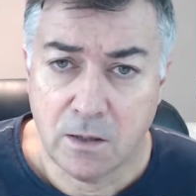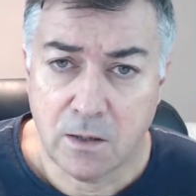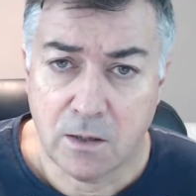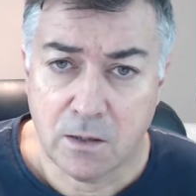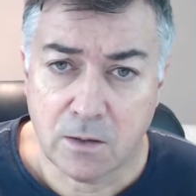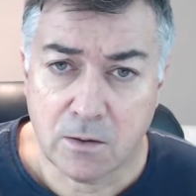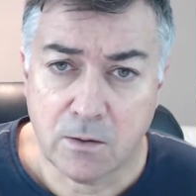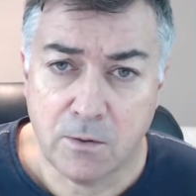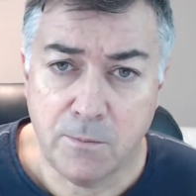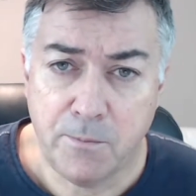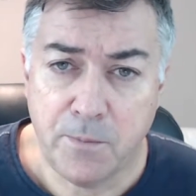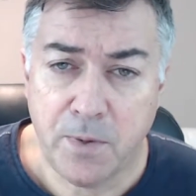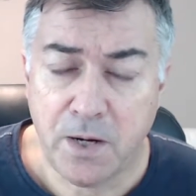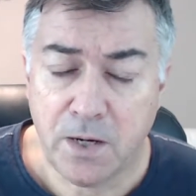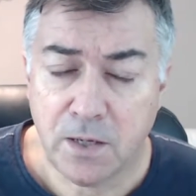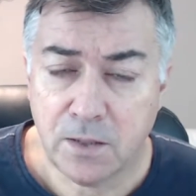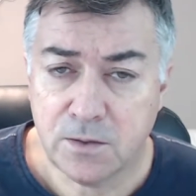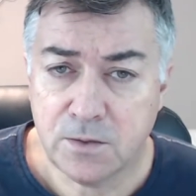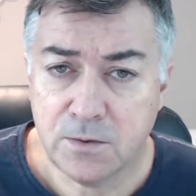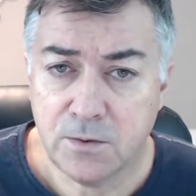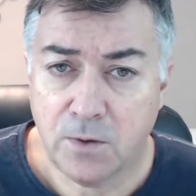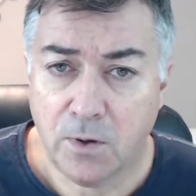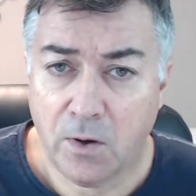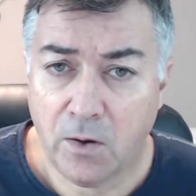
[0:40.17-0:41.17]
Compared
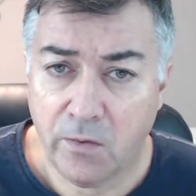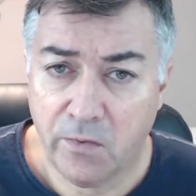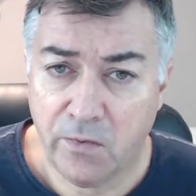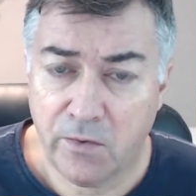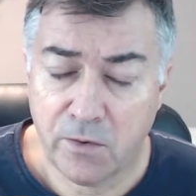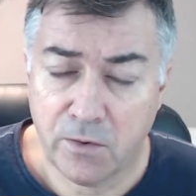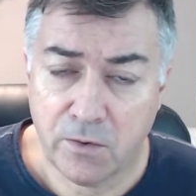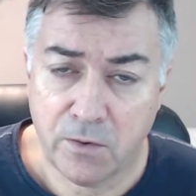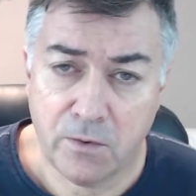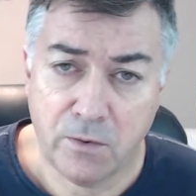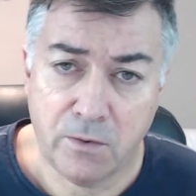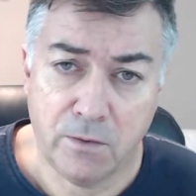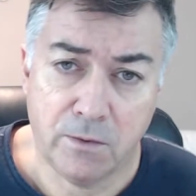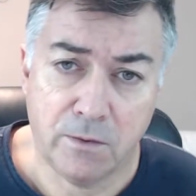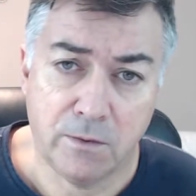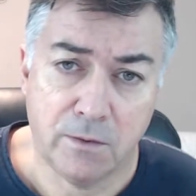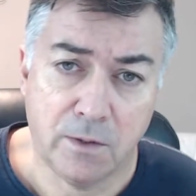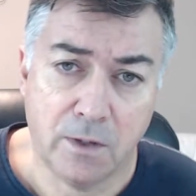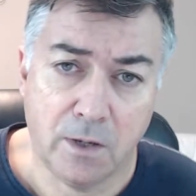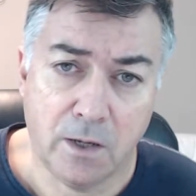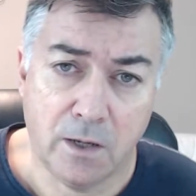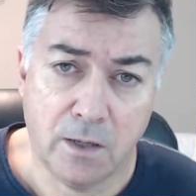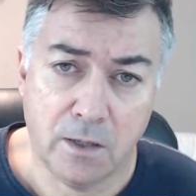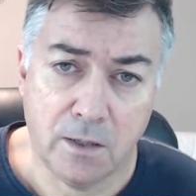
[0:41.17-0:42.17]
to other
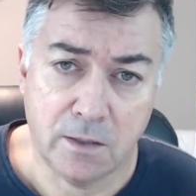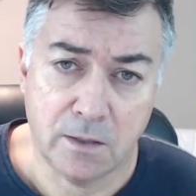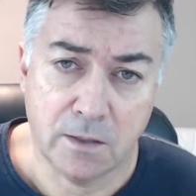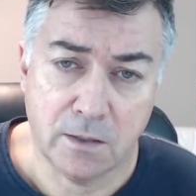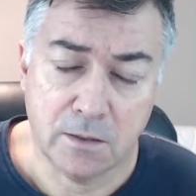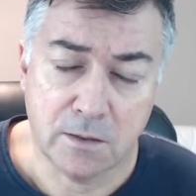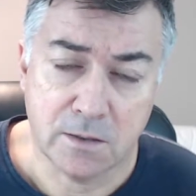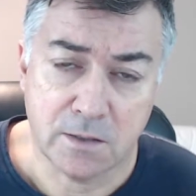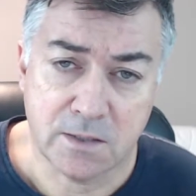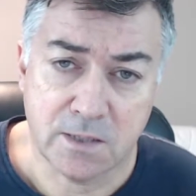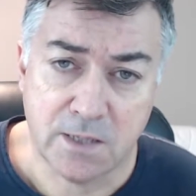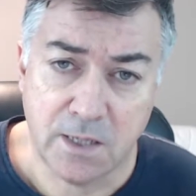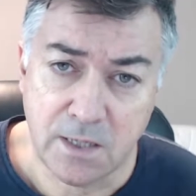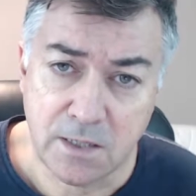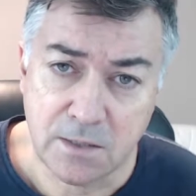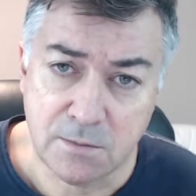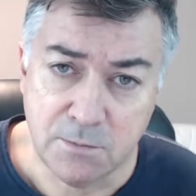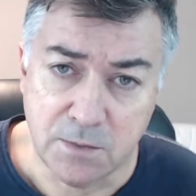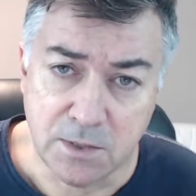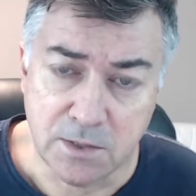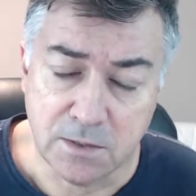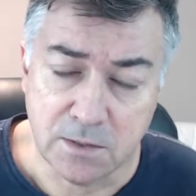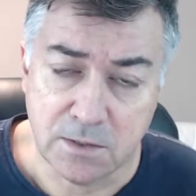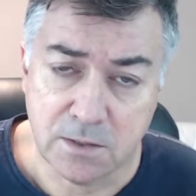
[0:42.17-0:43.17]

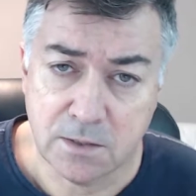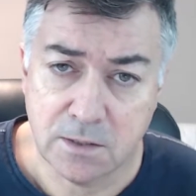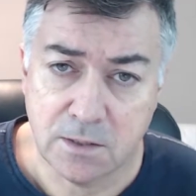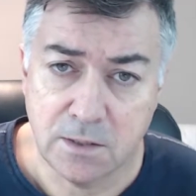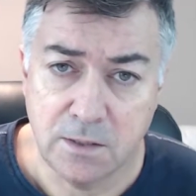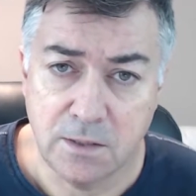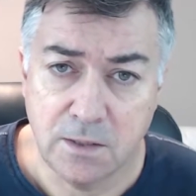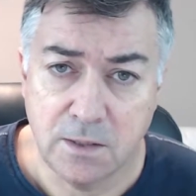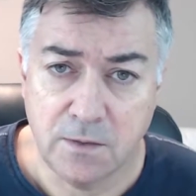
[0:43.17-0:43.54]
statements,